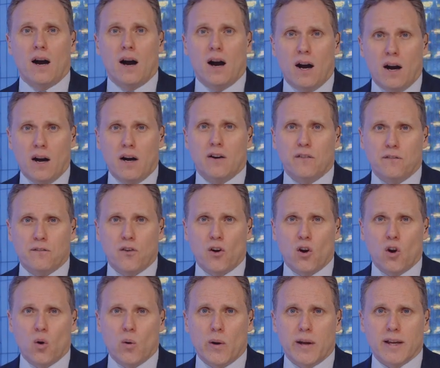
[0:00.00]
are
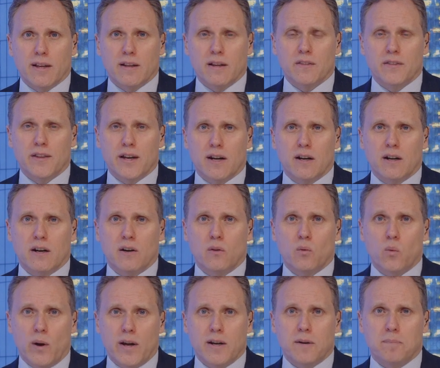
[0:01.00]
following their
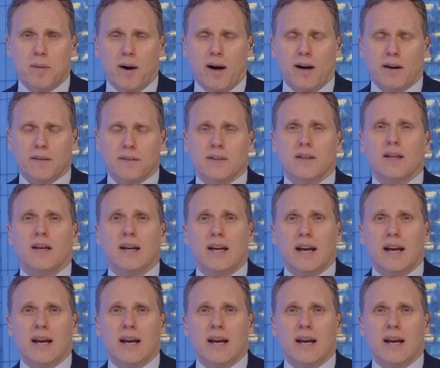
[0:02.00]
rate path,